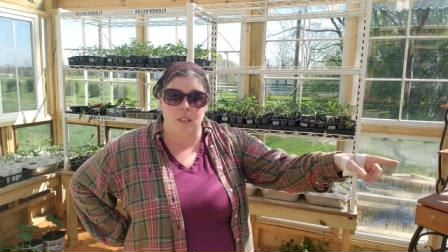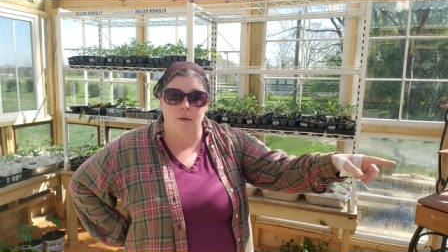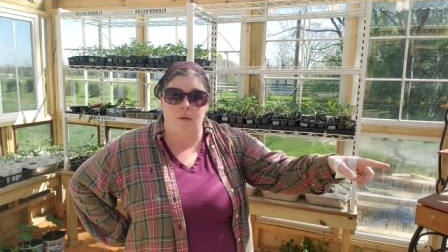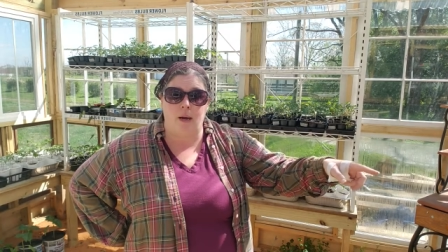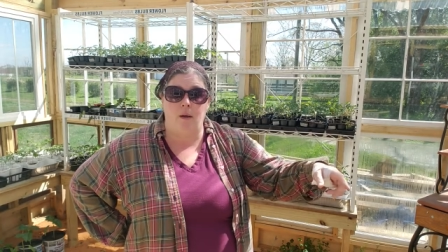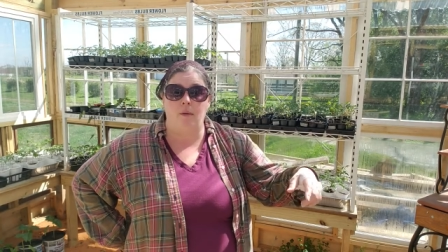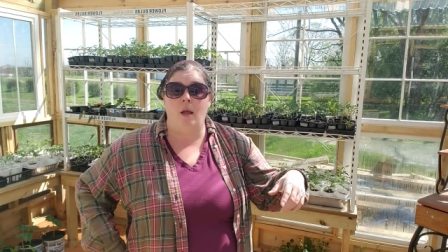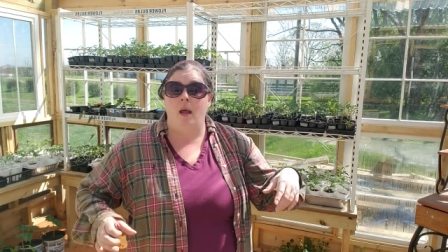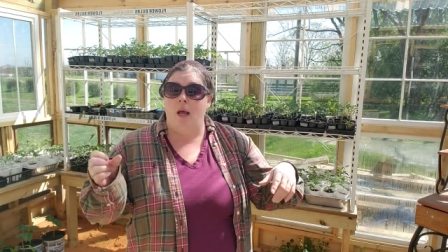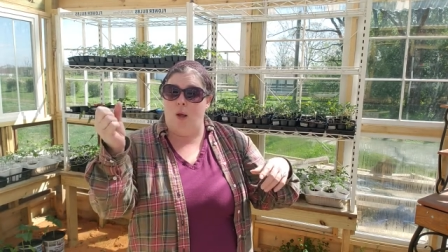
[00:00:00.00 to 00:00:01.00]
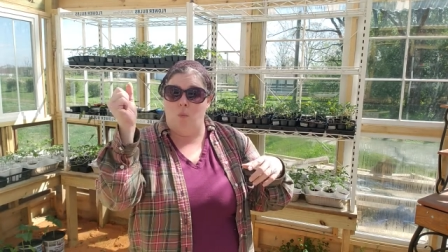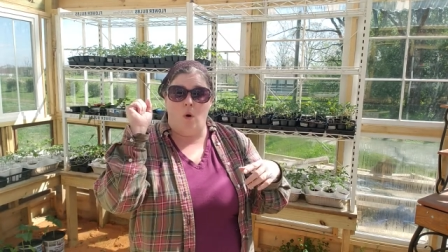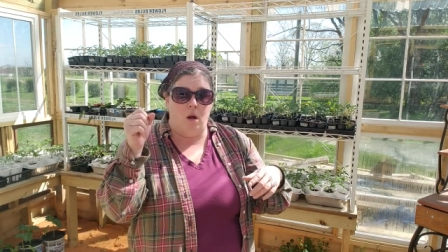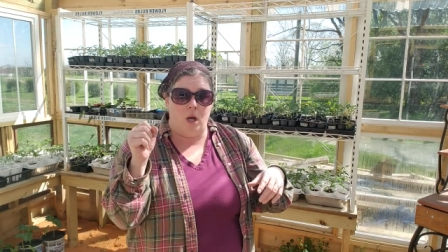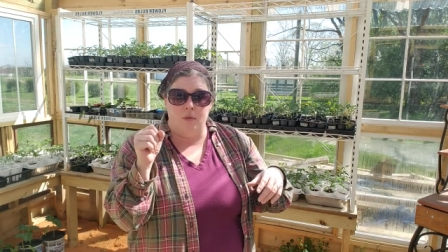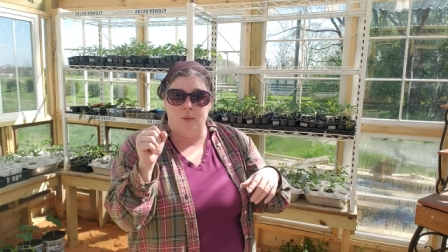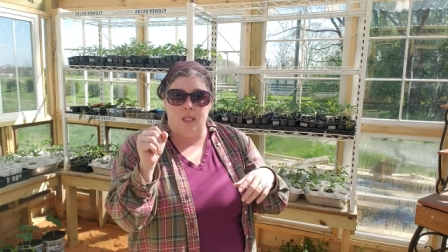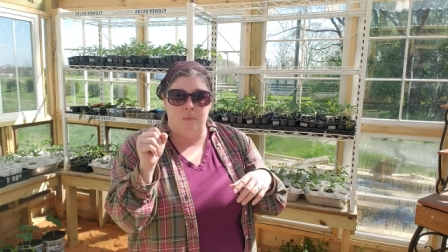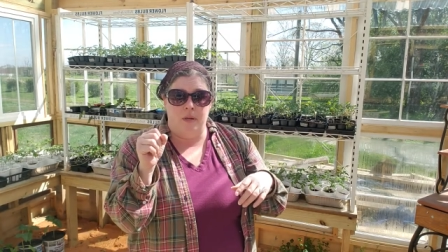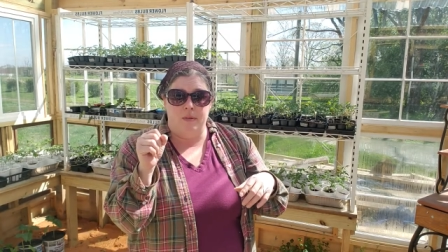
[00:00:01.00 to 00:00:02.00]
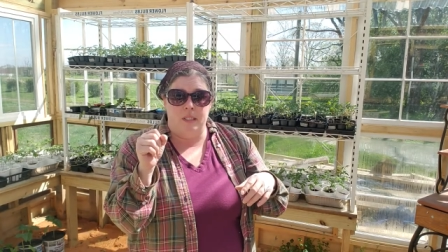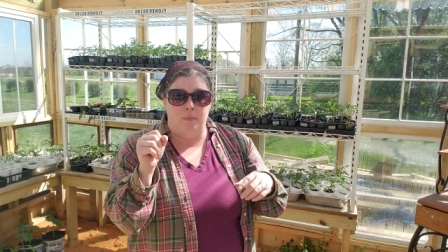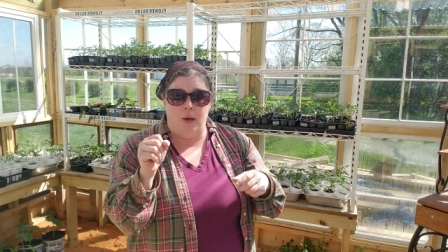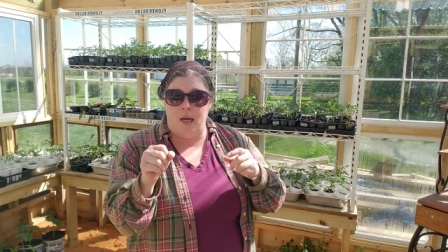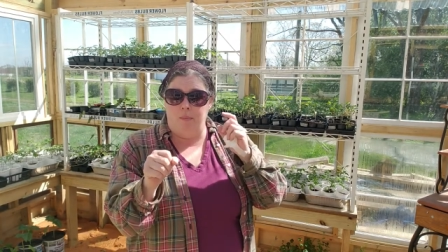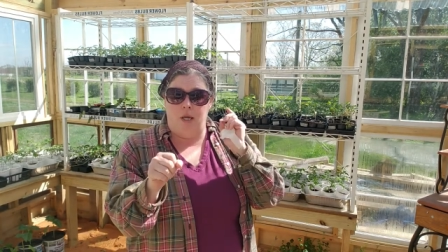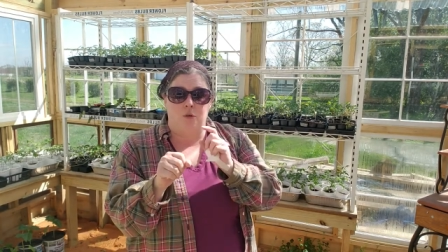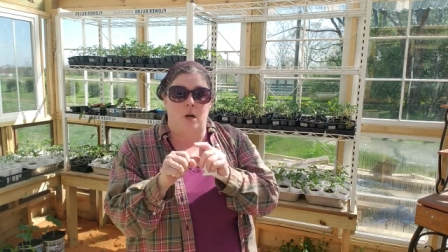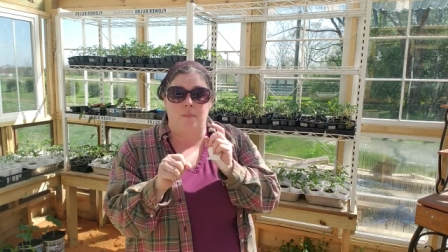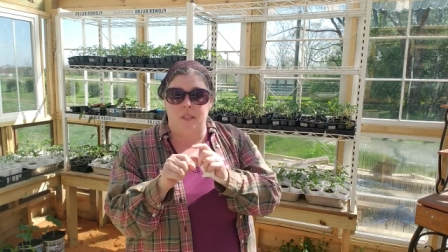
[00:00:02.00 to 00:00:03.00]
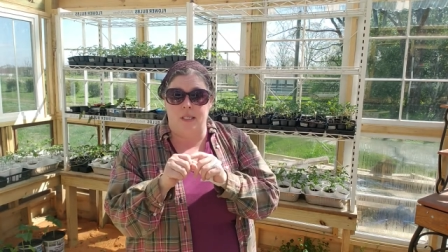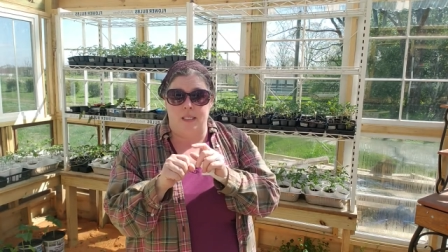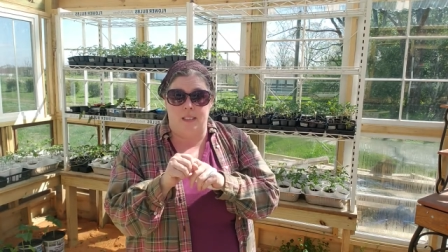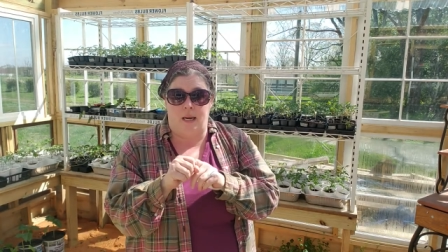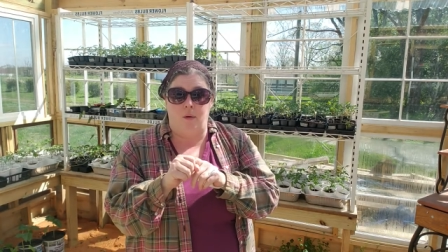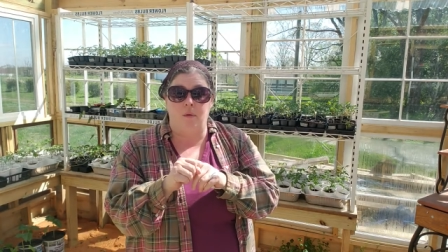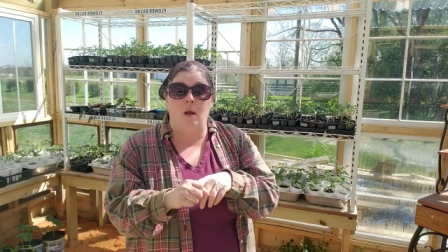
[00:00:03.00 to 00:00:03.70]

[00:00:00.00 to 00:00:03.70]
in the ground and walk over with that PVC pipe and drop the seeds down.